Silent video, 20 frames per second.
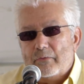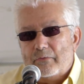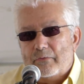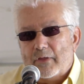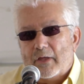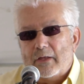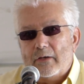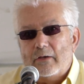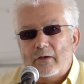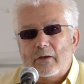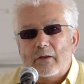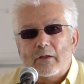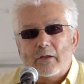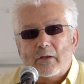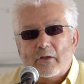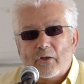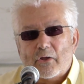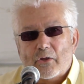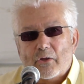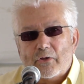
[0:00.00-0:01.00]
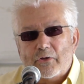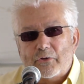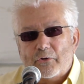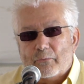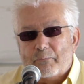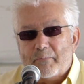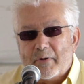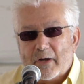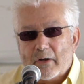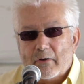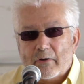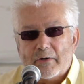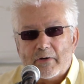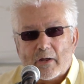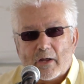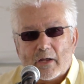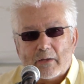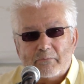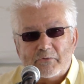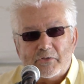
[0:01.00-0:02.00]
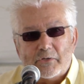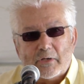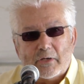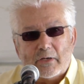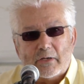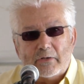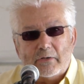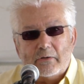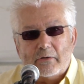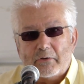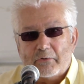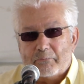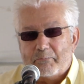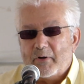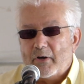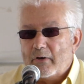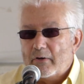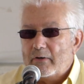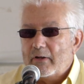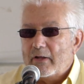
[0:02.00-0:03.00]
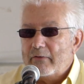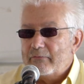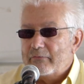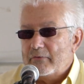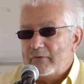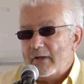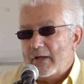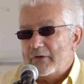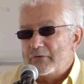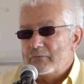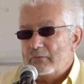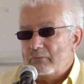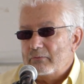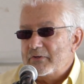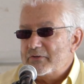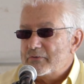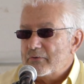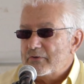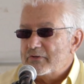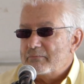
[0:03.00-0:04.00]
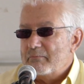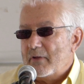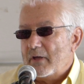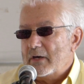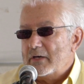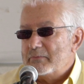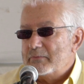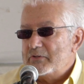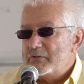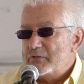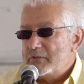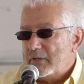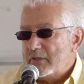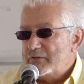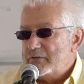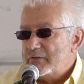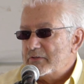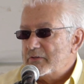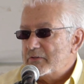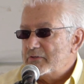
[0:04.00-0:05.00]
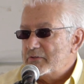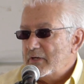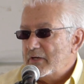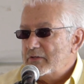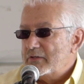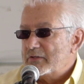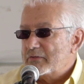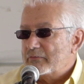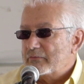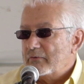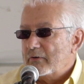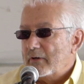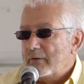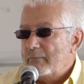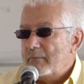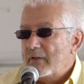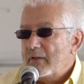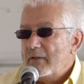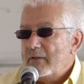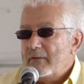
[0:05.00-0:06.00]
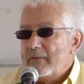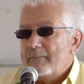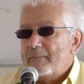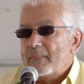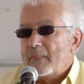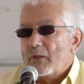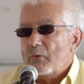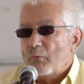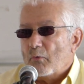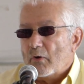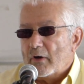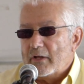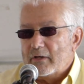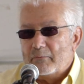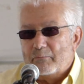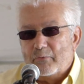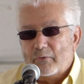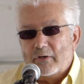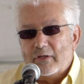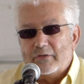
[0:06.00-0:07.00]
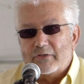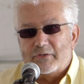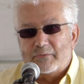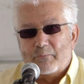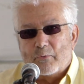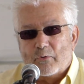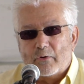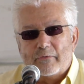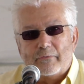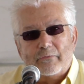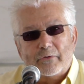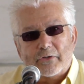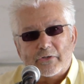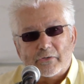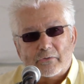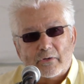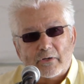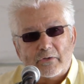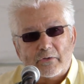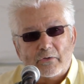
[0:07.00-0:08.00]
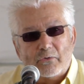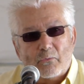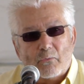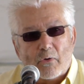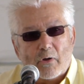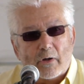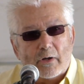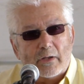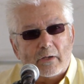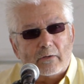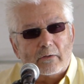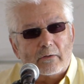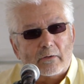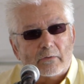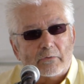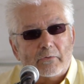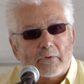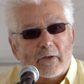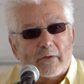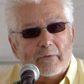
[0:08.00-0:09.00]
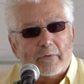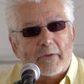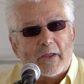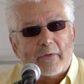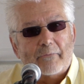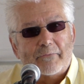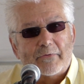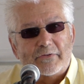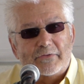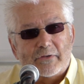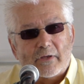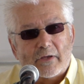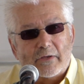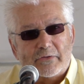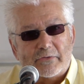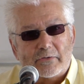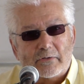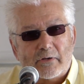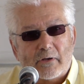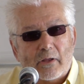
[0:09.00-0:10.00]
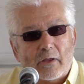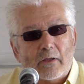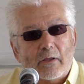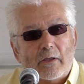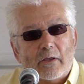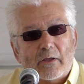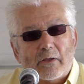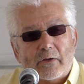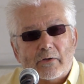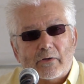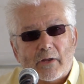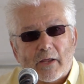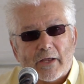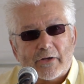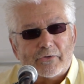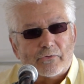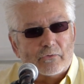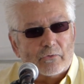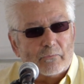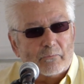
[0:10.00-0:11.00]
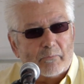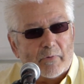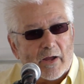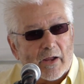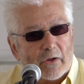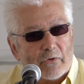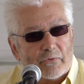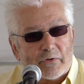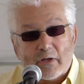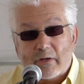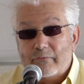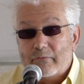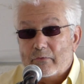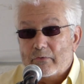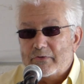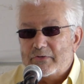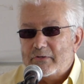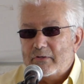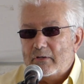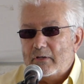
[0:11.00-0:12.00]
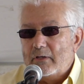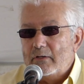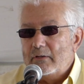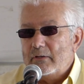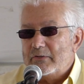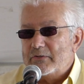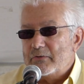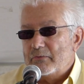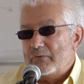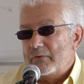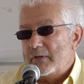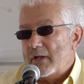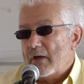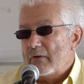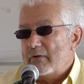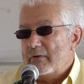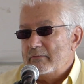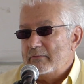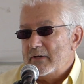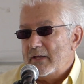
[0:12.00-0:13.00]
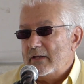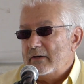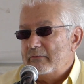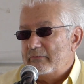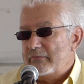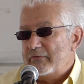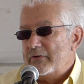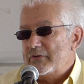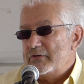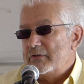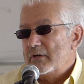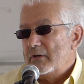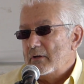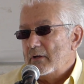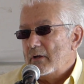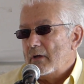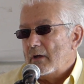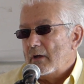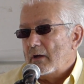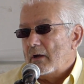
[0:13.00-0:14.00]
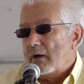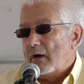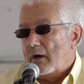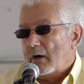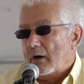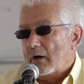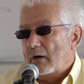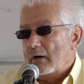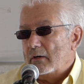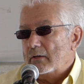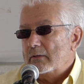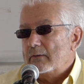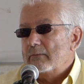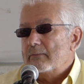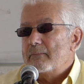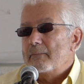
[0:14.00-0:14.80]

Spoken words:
Then your paradigm for natural resource management changes. It changes from wanting to put in sport fishery to wanting to emphasize natural biodiversity, and so now native fish are